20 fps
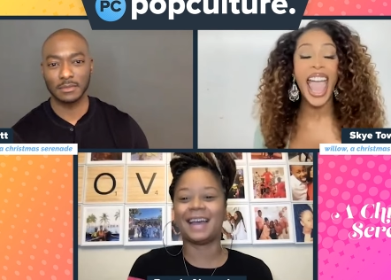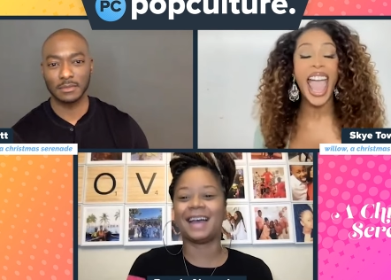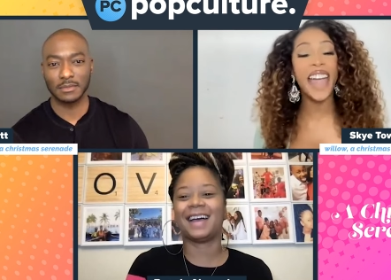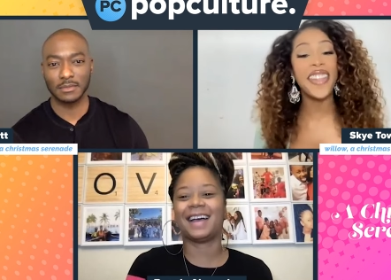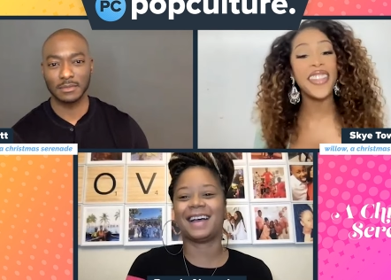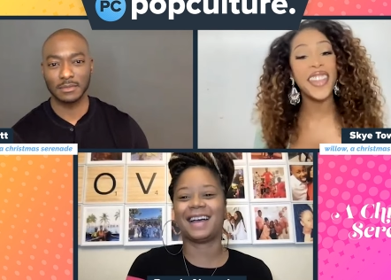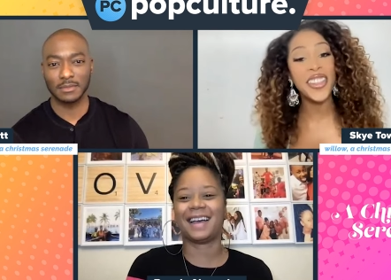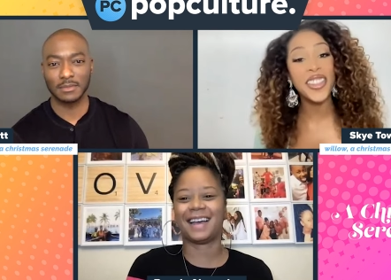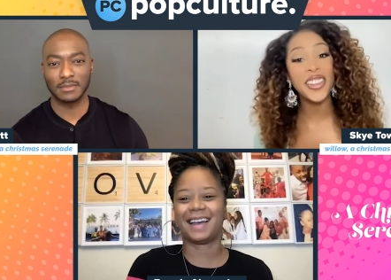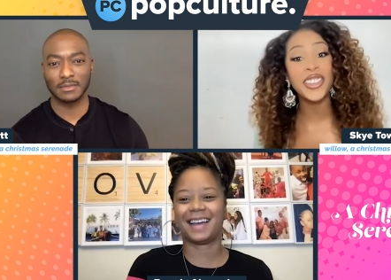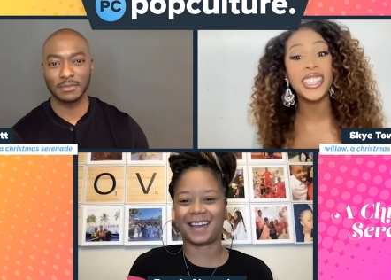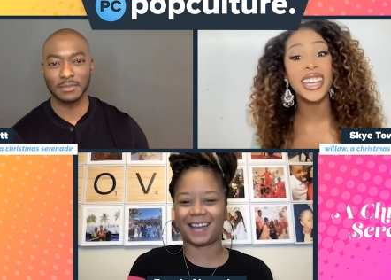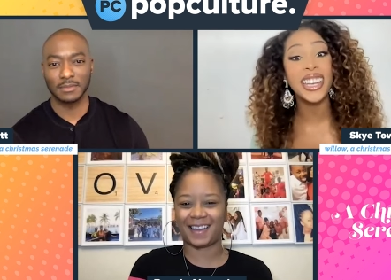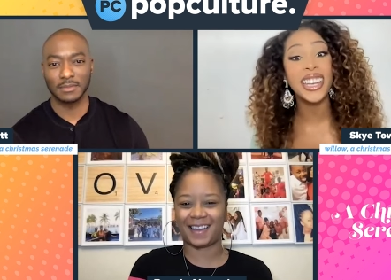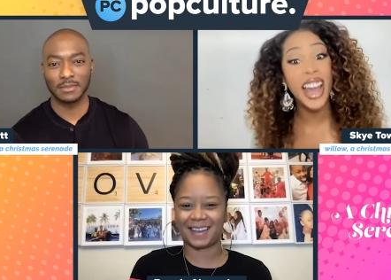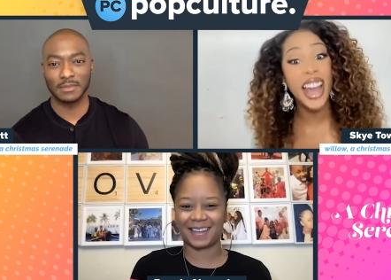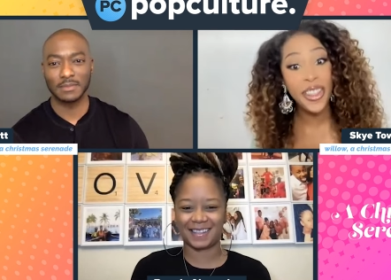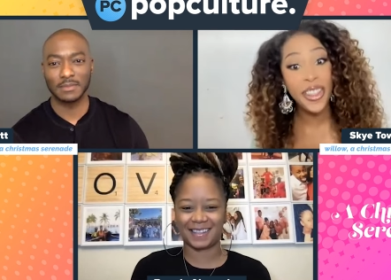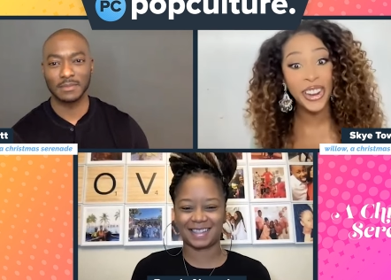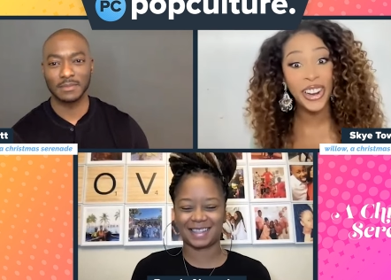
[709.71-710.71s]
Speaker 1: And then there's
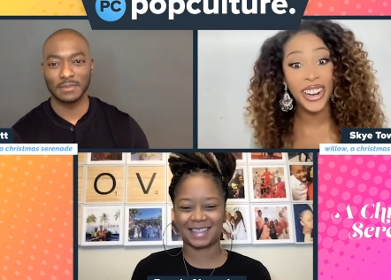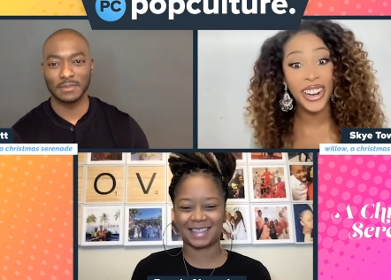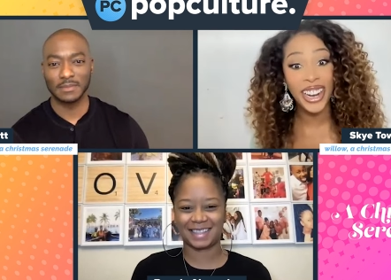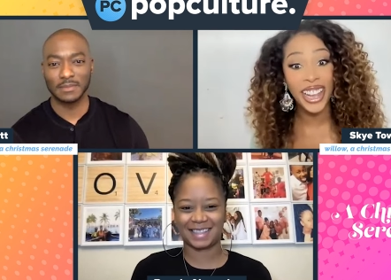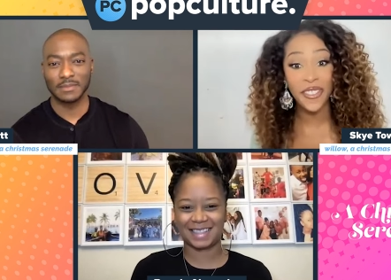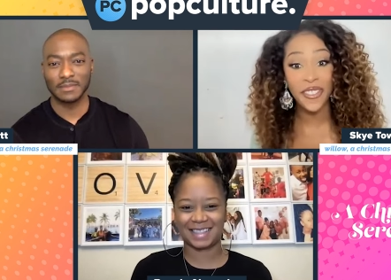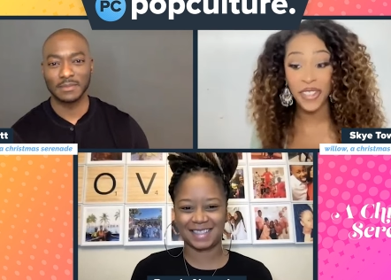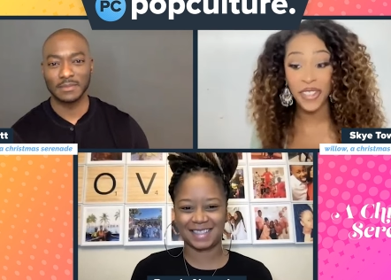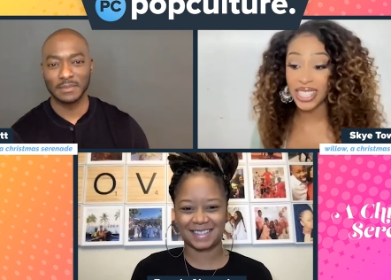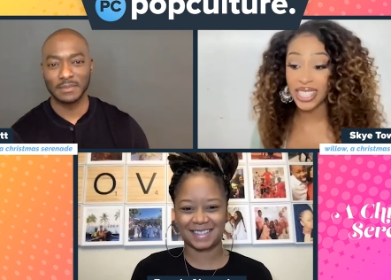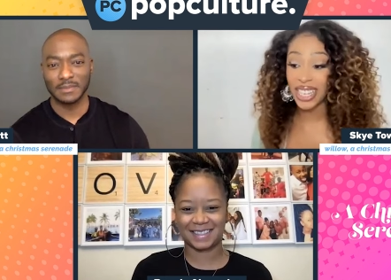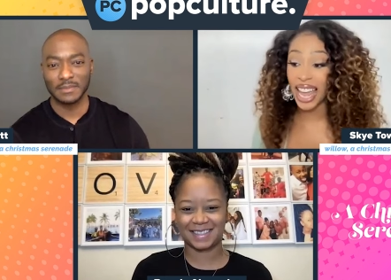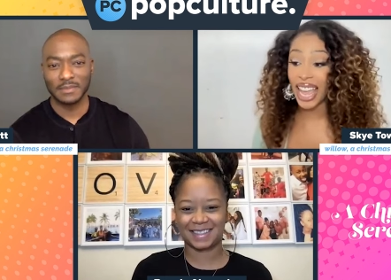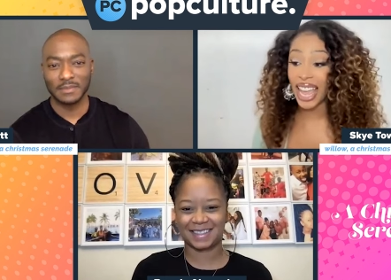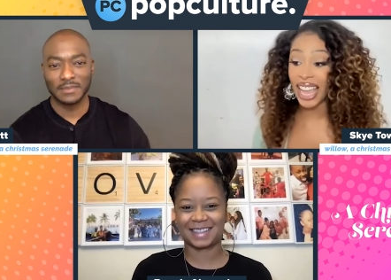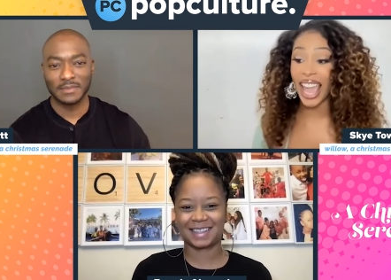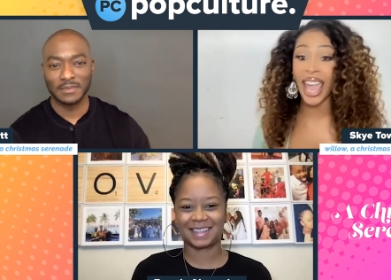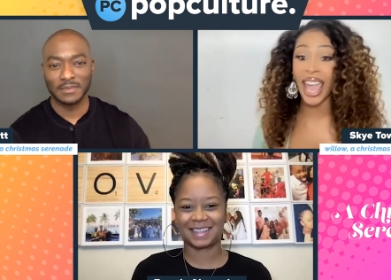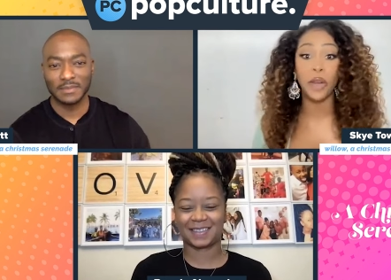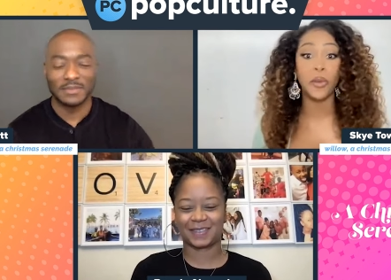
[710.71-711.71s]
another if it's like,
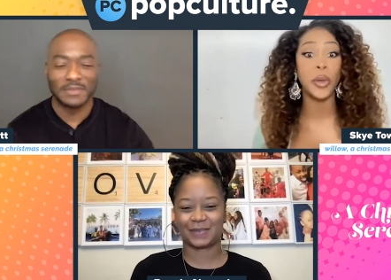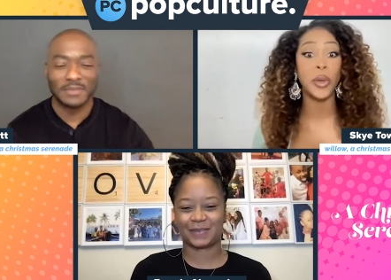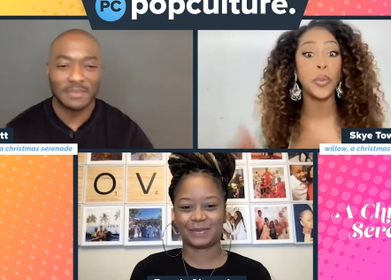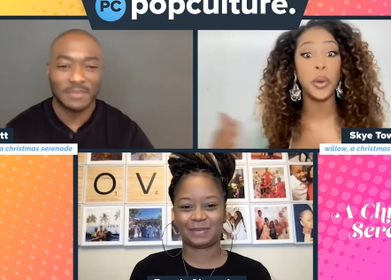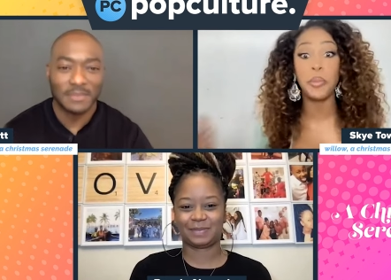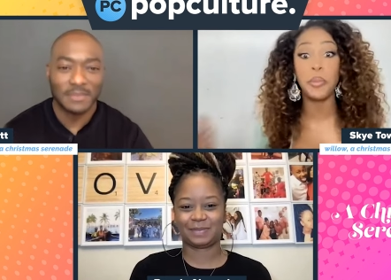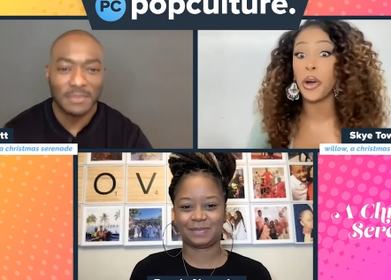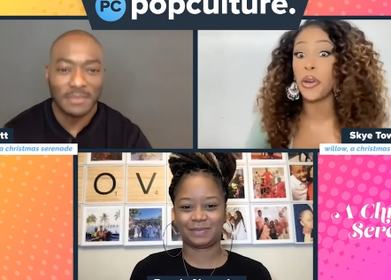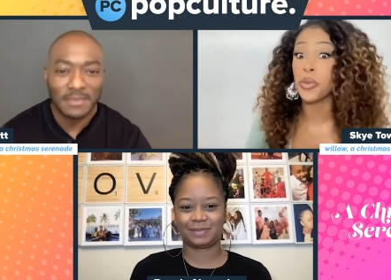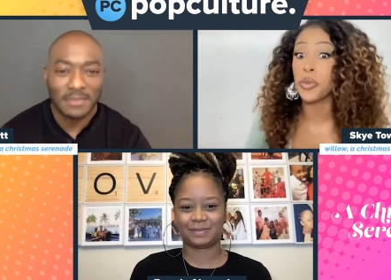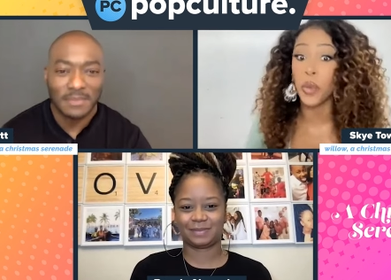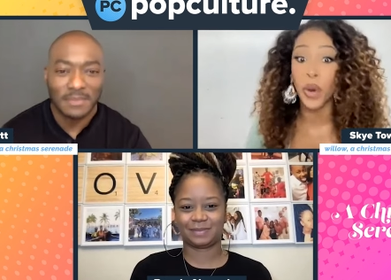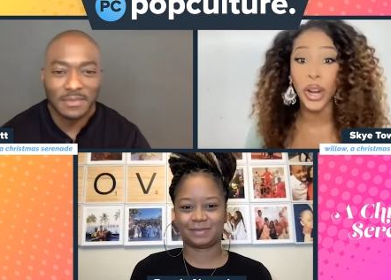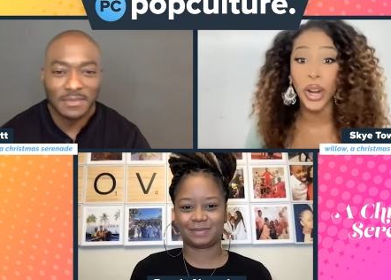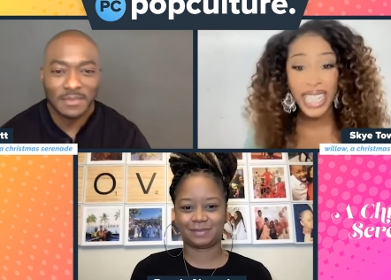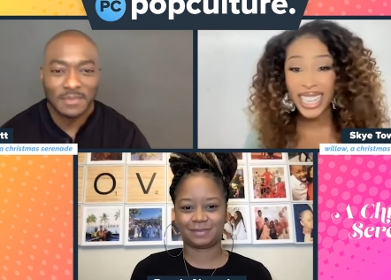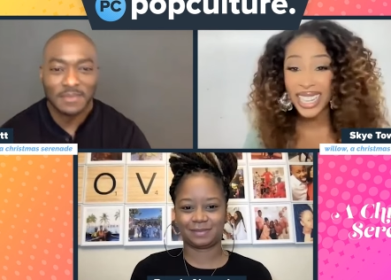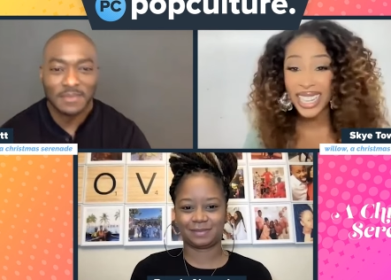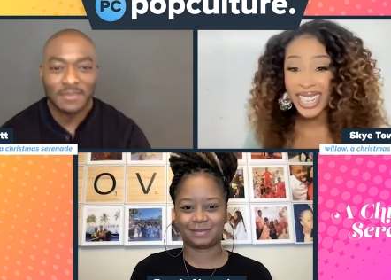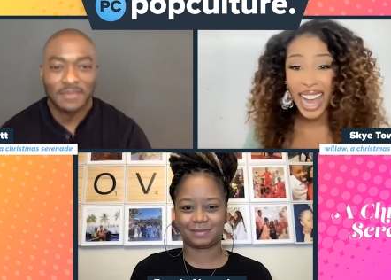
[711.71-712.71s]
hey, we were both
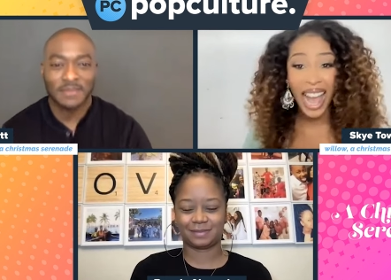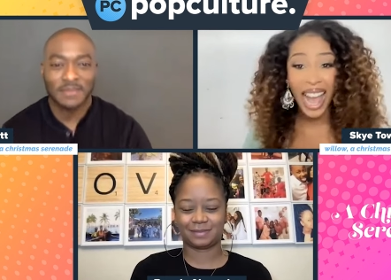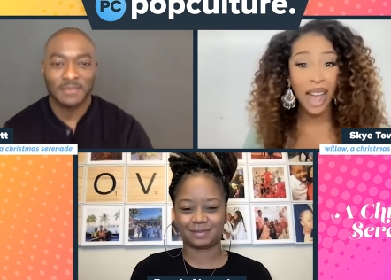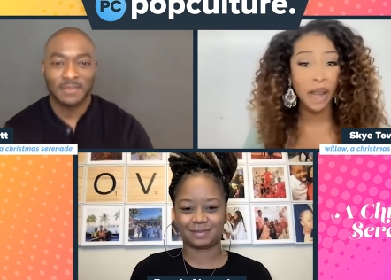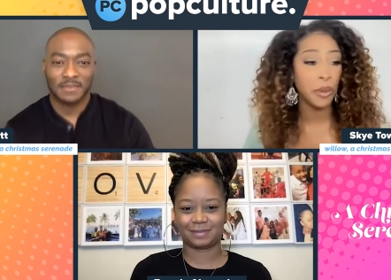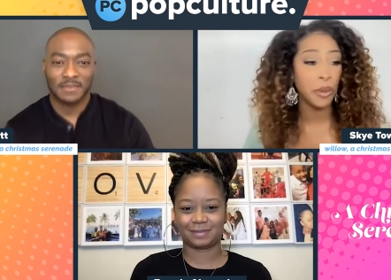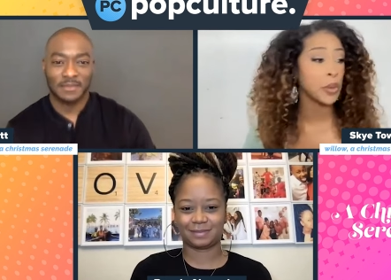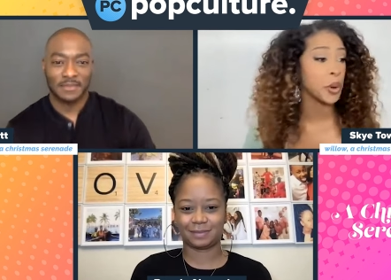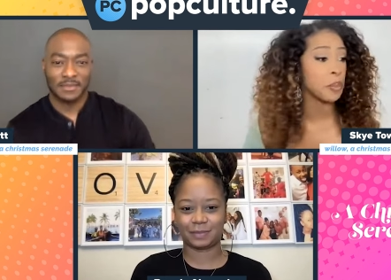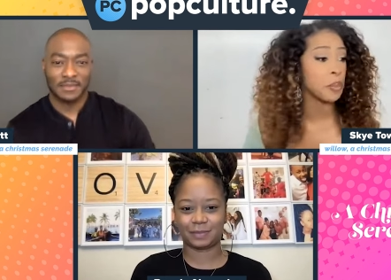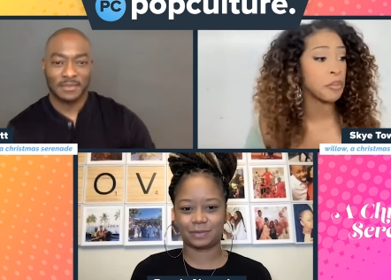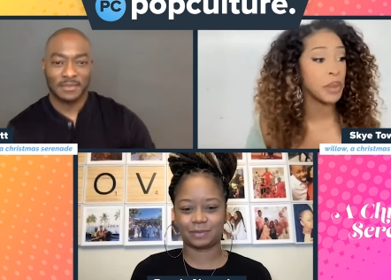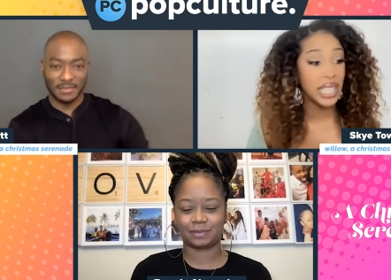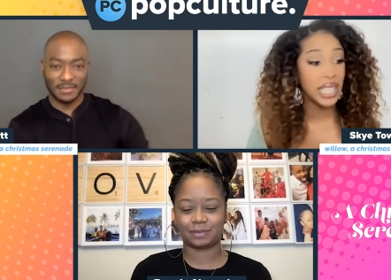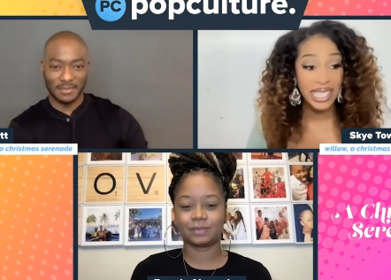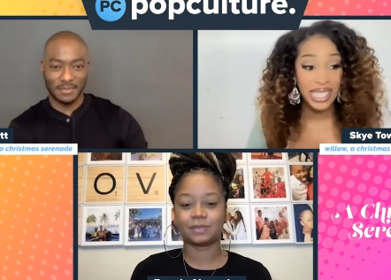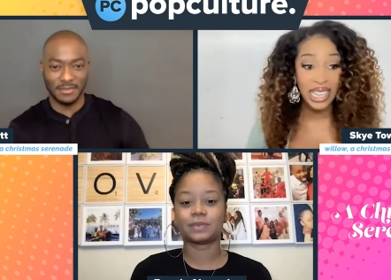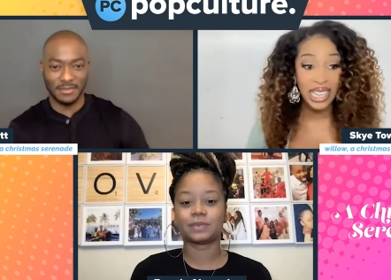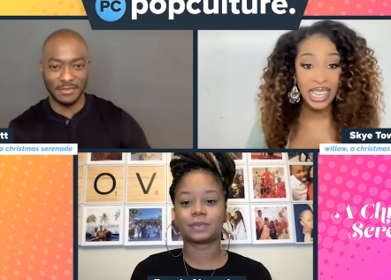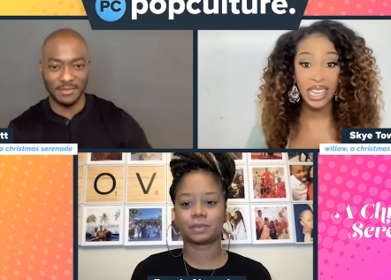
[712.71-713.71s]
working a lot, we were
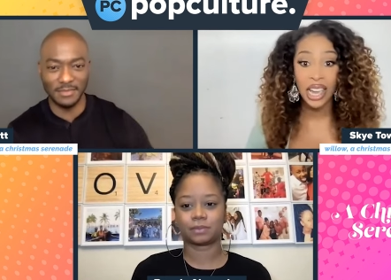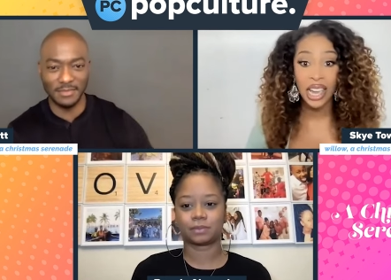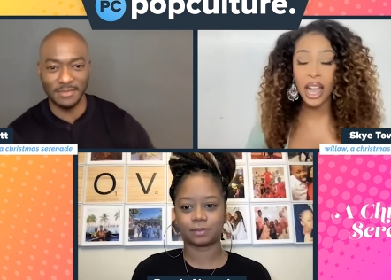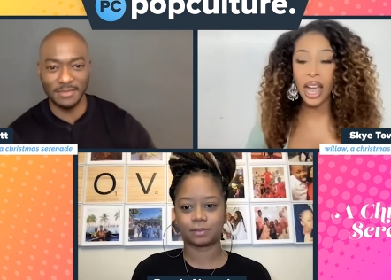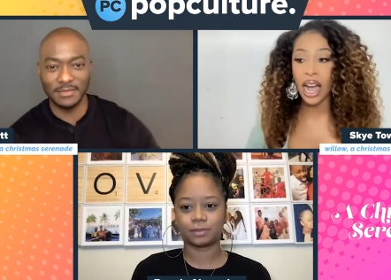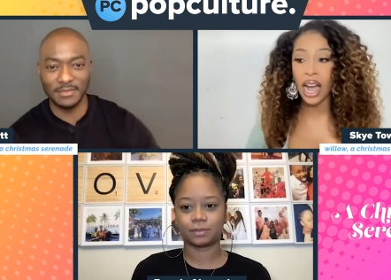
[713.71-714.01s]
busy,